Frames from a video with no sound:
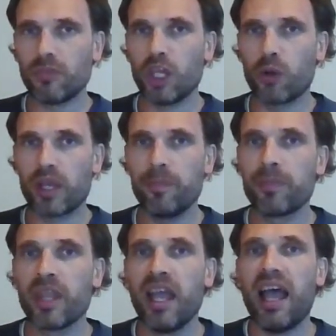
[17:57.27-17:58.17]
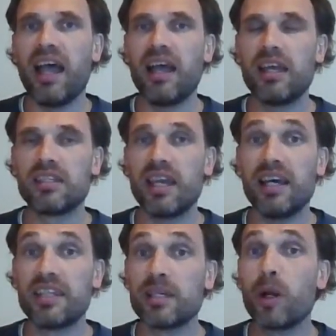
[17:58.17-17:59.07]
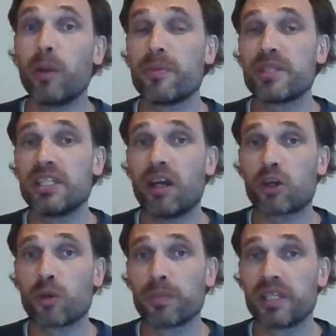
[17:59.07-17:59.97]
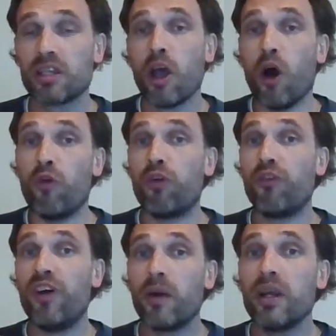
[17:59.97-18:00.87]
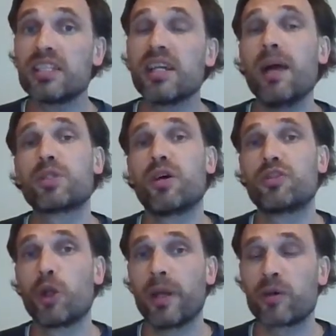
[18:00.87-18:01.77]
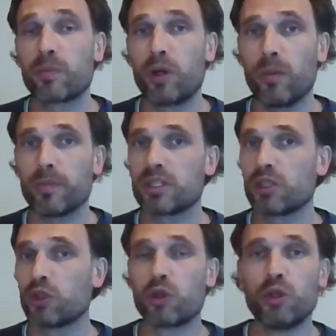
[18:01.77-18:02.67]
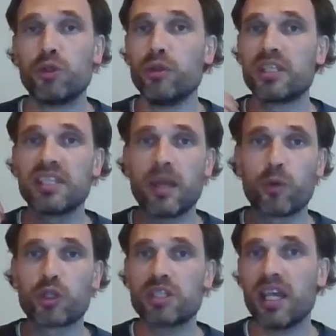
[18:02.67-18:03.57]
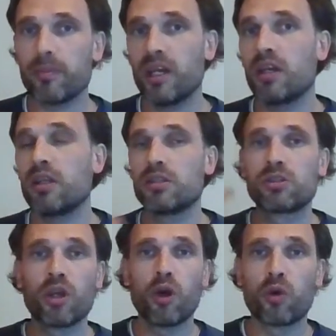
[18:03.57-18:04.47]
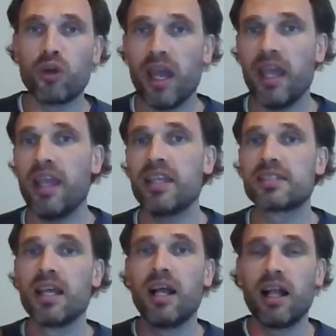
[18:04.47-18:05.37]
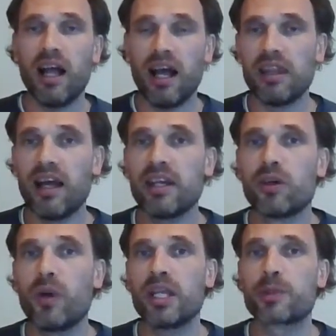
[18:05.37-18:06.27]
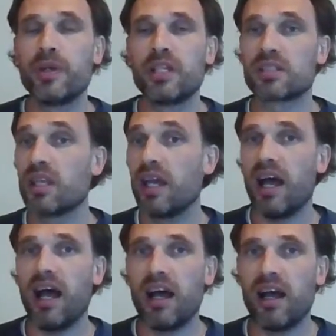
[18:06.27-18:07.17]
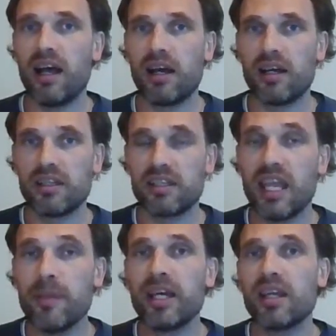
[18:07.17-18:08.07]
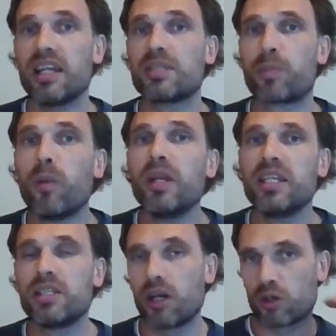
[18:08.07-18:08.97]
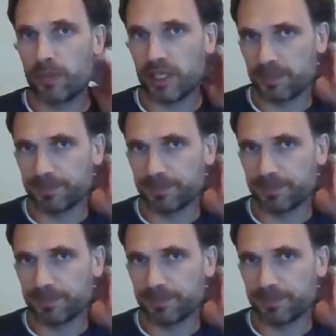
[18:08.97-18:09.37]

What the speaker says: Okay, and this problem is ETR complete for various types of geometric problems. So you could do the same with segments, rays, line arrangements, name it, it's probably ETR complete.